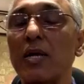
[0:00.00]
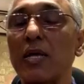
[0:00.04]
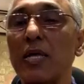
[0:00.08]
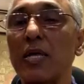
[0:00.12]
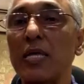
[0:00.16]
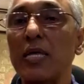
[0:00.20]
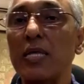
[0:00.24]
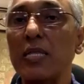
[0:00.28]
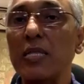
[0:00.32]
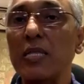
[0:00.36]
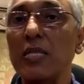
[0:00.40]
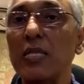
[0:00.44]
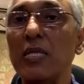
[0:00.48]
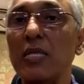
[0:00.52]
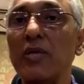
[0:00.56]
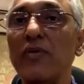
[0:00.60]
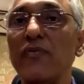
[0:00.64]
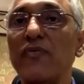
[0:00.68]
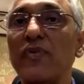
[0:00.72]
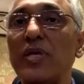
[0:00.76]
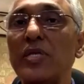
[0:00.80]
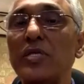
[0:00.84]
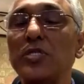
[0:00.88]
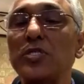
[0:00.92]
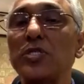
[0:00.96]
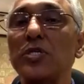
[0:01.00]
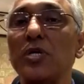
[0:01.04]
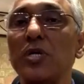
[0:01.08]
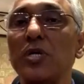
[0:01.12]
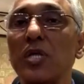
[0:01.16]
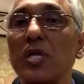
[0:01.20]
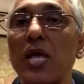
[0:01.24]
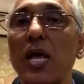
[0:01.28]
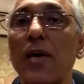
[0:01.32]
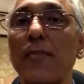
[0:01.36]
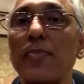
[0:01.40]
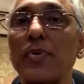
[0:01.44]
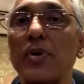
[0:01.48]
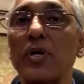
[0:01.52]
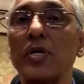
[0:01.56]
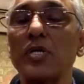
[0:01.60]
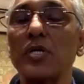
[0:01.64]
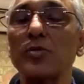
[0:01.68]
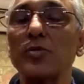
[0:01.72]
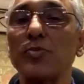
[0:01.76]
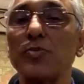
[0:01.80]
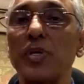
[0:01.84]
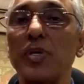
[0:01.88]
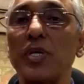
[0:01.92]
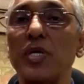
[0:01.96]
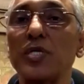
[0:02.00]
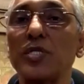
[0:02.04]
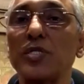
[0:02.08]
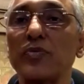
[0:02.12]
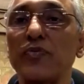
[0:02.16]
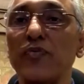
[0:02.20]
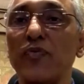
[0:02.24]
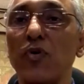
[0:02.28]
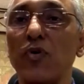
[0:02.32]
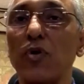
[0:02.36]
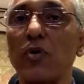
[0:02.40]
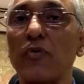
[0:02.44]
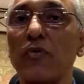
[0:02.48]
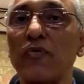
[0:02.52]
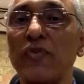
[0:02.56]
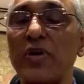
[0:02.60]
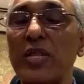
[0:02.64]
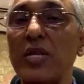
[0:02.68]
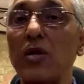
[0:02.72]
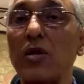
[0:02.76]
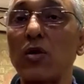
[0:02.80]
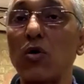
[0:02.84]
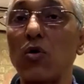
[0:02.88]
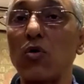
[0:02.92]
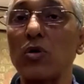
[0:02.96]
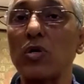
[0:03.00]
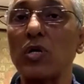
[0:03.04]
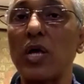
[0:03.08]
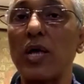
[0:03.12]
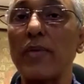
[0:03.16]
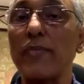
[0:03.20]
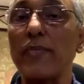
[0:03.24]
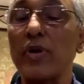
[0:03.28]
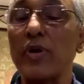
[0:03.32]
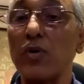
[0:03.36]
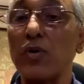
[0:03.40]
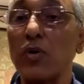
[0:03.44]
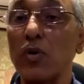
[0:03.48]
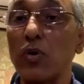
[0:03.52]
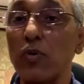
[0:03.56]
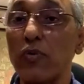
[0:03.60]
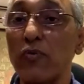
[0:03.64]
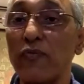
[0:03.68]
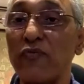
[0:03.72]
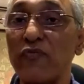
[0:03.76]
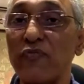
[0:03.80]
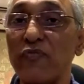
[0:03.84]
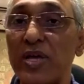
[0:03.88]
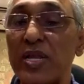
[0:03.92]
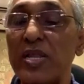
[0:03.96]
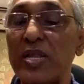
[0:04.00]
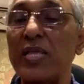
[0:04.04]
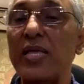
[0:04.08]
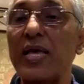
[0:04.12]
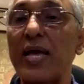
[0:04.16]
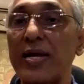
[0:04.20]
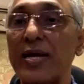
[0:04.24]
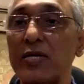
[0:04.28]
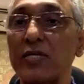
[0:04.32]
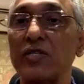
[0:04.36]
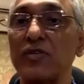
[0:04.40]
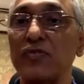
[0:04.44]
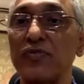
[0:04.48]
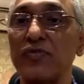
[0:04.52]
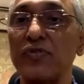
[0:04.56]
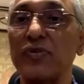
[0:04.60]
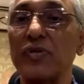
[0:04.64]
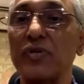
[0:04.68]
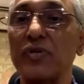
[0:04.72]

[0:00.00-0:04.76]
in the venture capital space for a very long time and very active.